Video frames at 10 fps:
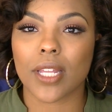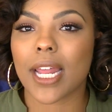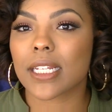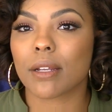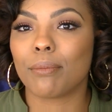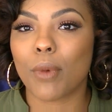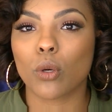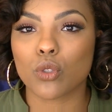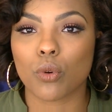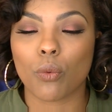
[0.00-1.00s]
that is the
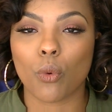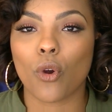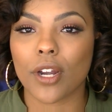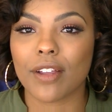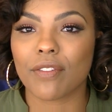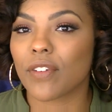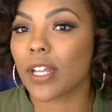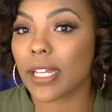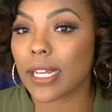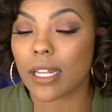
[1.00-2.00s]
most rewarding
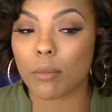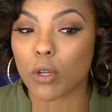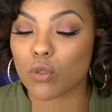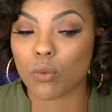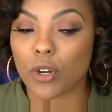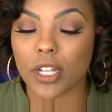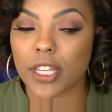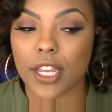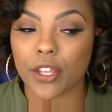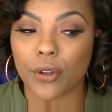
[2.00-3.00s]
feeling and the most rewarding
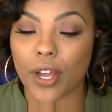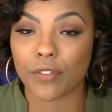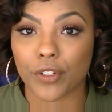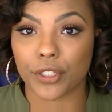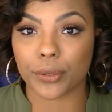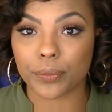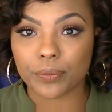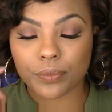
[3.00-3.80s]
thing you'll ever do.